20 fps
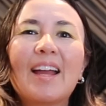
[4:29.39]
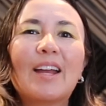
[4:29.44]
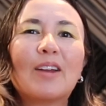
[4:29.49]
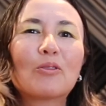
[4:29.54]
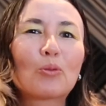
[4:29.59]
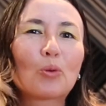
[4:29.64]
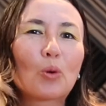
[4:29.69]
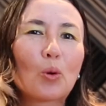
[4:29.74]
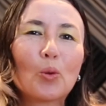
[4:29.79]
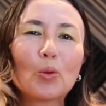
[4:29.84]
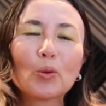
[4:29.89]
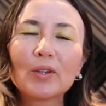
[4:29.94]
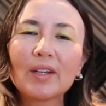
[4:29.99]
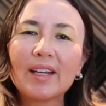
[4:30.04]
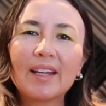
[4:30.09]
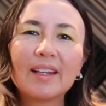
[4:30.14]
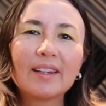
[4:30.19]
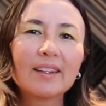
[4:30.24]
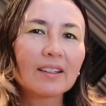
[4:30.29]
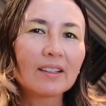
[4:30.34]
enrolled
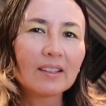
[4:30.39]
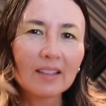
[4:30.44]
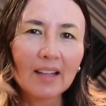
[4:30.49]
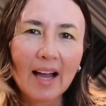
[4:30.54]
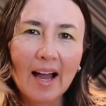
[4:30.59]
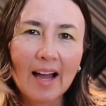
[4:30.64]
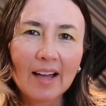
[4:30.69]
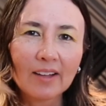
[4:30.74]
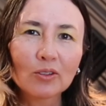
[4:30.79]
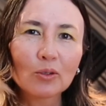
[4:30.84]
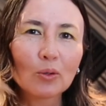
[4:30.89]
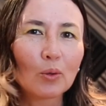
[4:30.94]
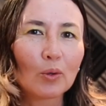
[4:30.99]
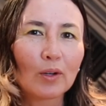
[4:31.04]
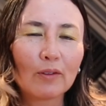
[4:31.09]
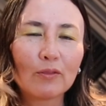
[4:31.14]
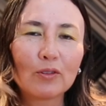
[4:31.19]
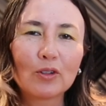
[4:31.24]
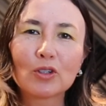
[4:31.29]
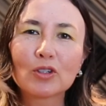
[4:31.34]
in the class
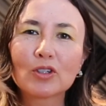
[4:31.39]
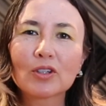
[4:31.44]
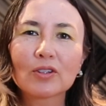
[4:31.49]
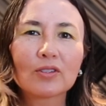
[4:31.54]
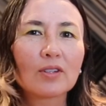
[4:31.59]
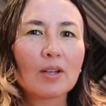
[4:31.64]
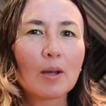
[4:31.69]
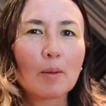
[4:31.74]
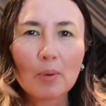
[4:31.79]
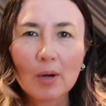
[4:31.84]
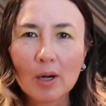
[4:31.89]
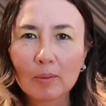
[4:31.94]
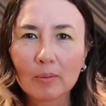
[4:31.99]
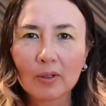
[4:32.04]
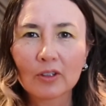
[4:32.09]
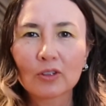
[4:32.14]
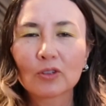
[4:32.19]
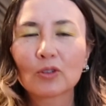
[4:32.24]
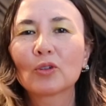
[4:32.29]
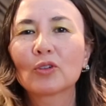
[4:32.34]
or if you're just a
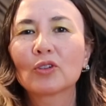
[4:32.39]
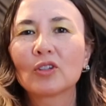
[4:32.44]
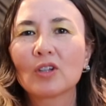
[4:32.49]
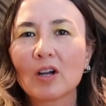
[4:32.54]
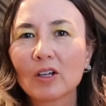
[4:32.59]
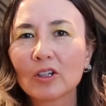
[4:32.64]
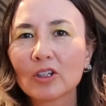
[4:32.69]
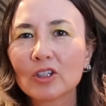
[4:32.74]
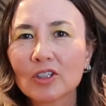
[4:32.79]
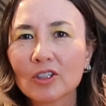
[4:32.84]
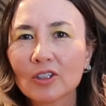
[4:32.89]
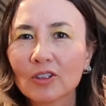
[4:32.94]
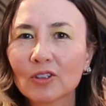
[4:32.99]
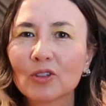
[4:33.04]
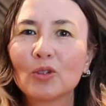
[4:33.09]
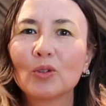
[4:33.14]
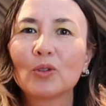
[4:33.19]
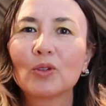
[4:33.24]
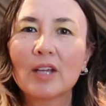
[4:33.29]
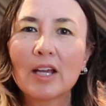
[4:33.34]
public
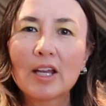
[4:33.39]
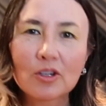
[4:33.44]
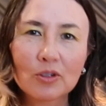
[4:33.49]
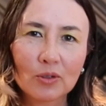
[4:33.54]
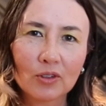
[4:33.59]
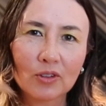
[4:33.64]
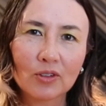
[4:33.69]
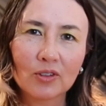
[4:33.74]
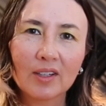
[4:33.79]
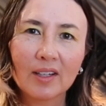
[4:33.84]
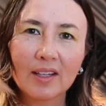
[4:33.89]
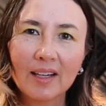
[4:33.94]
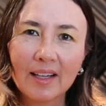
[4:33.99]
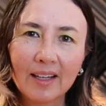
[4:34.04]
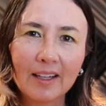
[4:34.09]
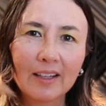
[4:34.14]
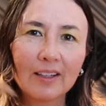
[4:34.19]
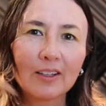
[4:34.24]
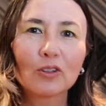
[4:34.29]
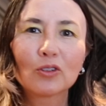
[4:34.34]
sociologist who's interested
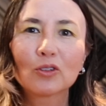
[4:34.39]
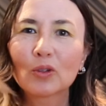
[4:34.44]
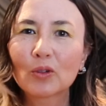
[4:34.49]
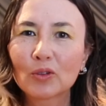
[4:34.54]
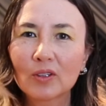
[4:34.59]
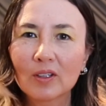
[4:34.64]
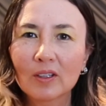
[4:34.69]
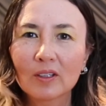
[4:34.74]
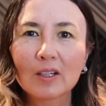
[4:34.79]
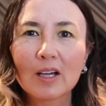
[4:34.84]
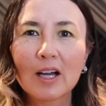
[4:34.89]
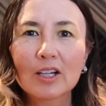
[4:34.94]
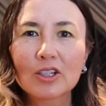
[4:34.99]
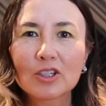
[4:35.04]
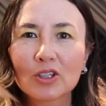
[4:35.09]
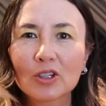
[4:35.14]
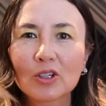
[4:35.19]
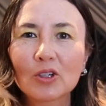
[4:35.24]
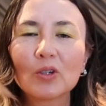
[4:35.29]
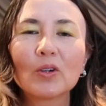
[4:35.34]
in
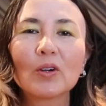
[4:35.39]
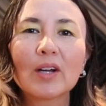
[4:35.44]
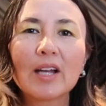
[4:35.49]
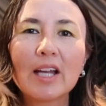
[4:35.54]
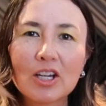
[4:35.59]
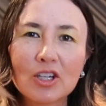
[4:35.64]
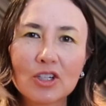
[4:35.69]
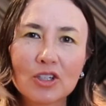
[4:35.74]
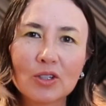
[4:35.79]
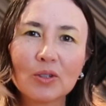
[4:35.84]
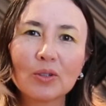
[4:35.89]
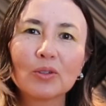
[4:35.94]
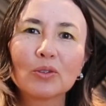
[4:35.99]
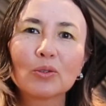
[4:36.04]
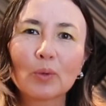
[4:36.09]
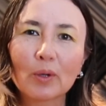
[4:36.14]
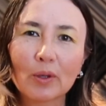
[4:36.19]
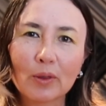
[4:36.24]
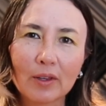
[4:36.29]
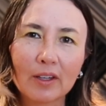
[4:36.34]
sociological
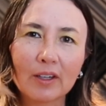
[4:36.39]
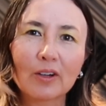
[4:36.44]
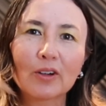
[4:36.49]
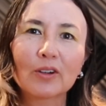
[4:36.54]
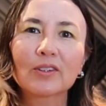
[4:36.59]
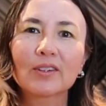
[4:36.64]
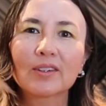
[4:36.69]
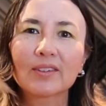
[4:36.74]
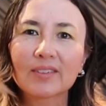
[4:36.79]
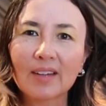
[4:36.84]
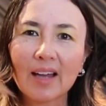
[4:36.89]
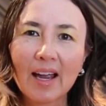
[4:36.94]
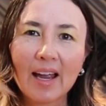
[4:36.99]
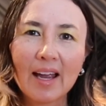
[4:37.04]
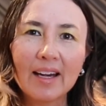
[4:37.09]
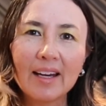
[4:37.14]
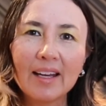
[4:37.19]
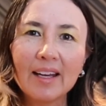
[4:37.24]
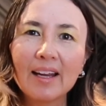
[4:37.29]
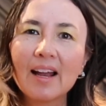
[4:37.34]
issues within our
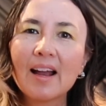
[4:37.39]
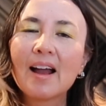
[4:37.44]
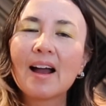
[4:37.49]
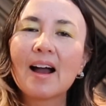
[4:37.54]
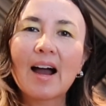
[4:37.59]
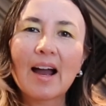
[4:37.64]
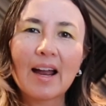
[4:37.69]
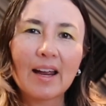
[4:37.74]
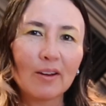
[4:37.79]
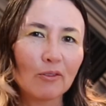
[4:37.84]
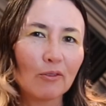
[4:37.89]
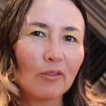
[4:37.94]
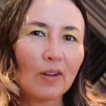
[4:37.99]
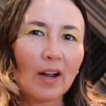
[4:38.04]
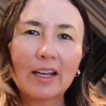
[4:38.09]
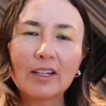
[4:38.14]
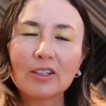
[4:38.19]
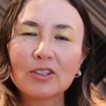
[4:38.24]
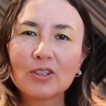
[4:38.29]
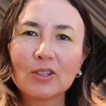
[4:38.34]
society. I
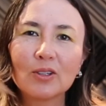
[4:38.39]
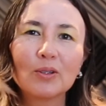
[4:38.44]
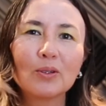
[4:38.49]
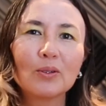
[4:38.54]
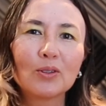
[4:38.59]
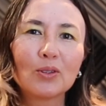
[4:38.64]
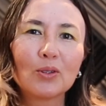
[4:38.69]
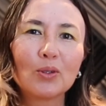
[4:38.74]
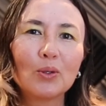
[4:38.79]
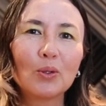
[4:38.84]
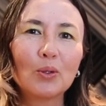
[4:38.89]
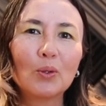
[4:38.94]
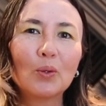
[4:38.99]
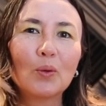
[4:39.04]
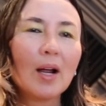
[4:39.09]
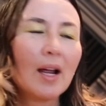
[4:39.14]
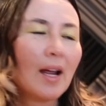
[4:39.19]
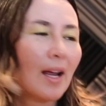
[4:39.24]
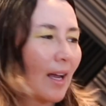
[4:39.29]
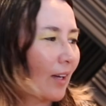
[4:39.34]
invite you
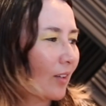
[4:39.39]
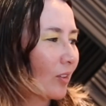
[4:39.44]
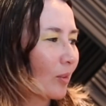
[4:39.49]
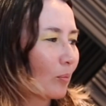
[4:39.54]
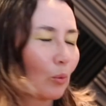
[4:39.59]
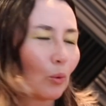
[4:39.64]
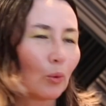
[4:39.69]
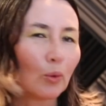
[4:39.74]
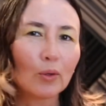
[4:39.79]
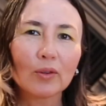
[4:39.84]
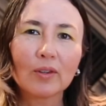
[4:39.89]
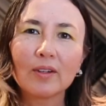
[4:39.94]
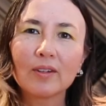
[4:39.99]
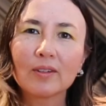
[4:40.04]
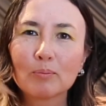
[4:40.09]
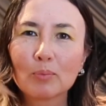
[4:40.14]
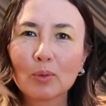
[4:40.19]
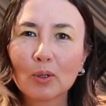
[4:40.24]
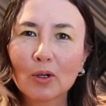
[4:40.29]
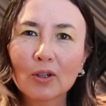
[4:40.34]
to explore
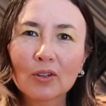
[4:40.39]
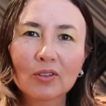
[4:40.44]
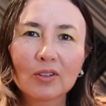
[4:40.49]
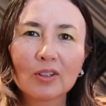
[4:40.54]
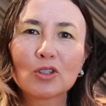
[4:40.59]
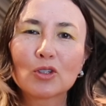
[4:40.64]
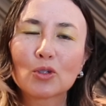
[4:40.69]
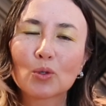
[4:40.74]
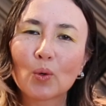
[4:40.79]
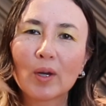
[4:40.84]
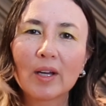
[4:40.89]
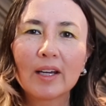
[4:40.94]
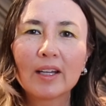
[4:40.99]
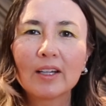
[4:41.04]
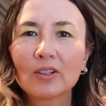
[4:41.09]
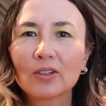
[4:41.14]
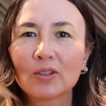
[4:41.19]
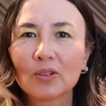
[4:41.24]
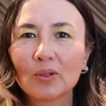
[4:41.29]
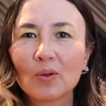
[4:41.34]
these books and join
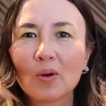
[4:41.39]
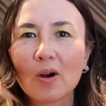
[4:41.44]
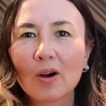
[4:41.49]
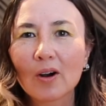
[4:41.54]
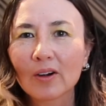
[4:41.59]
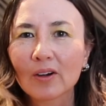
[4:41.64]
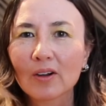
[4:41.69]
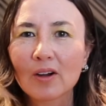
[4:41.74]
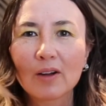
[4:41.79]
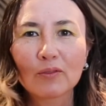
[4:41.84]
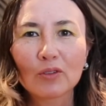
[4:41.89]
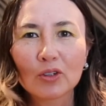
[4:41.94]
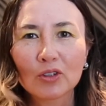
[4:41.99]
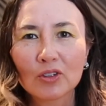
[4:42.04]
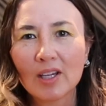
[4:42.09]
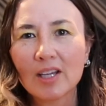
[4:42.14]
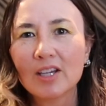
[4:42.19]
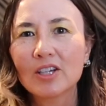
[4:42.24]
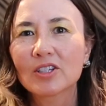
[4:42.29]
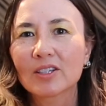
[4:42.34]
into our
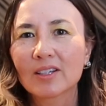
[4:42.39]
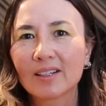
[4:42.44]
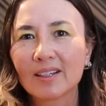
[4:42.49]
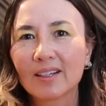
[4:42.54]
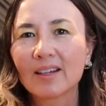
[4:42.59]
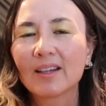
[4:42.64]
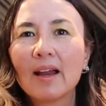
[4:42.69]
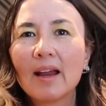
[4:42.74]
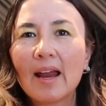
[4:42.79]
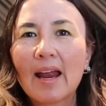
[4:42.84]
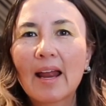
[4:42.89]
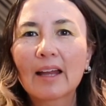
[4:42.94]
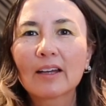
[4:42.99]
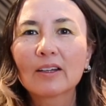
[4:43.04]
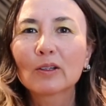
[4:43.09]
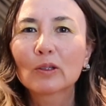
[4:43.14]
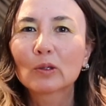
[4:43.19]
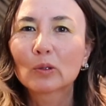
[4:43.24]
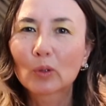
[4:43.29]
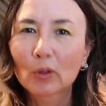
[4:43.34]
conversation
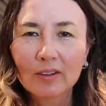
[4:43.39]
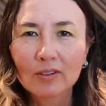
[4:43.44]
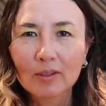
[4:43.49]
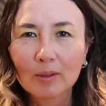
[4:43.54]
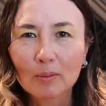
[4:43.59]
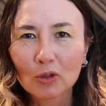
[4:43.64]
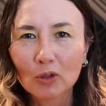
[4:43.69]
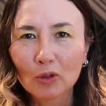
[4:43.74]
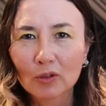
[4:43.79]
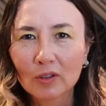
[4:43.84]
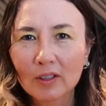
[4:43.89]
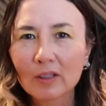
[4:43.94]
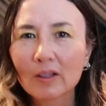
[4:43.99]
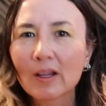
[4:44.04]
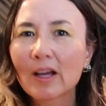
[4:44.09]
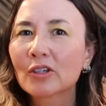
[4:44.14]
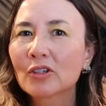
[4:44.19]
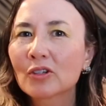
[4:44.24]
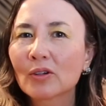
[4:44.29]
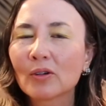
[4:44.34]
and learn some
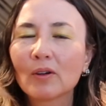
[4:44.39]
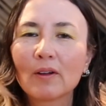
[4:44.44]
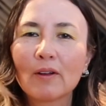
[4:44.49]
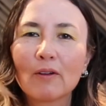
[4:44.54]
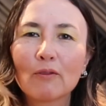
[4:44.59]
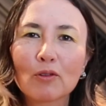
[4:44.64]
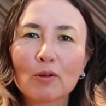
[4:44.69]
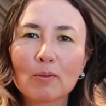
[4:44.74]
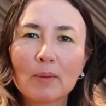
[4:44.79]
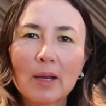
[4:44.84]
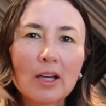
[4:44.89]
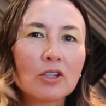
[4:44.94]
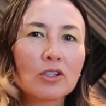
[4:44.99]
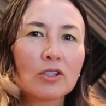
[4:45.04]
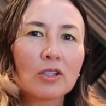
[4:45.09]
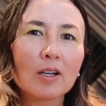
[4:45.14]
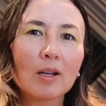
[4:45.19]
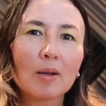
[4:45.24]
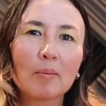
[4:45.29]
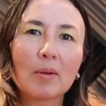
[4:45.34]
sociological
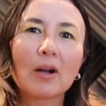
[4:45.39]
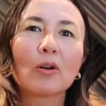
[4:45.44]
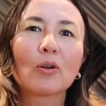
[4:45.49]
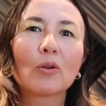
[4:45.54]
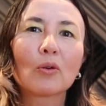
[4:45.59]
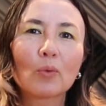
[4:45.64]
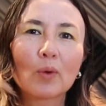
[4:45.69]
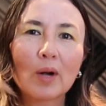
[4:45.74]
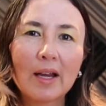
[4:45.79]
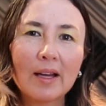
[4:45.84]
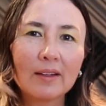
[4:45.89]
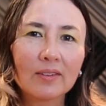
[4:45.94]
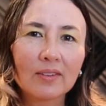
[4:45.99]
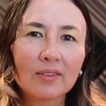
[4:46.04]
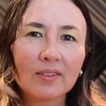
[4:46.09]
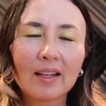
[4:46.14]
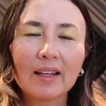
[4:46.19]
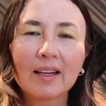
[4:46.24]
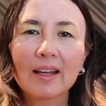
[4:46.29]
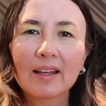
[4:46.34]
information about
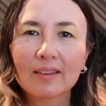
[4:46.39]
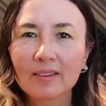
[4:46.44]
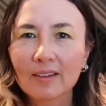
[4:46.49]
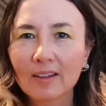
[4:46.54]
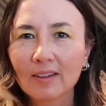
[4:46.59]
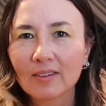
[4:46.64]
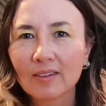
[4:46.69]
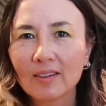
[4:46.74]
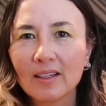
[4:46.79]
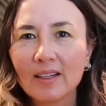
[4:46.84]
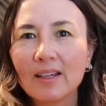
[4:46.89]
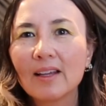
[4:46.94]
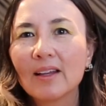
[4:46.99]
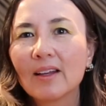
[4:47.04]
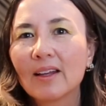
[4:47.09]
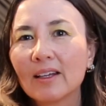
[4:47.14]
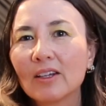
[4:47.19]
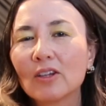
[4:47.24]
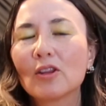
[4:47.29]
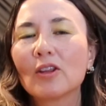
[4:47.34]
race and ethnicity
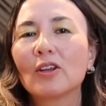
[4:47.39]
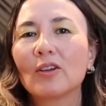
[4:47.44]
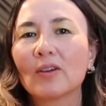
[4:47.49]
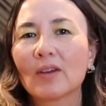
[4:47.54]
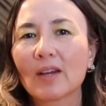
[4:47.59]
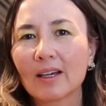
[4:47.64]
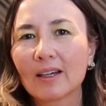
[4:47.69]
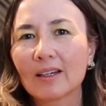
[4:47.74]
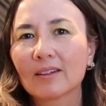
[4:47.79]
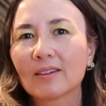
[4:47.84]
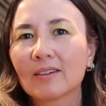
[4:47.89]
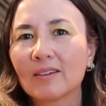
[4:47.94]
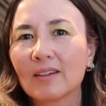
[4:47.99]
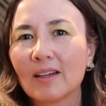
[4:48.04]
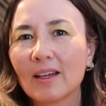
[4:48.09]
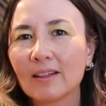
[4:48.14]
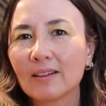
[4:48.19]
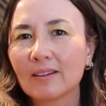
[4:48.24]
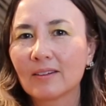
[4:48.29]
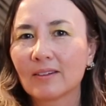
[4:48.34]
in the United
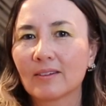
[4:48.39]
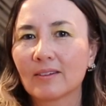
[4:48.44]
States.